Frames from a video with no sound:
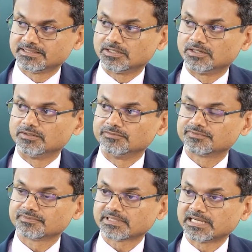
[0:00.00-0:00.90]

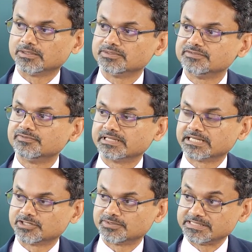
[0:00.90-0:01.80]
of how different
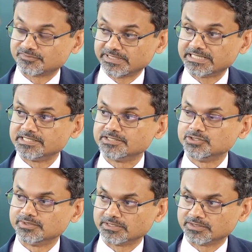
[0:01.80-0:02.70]
countries fared
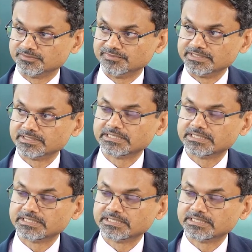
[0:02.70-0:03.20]
during COVID.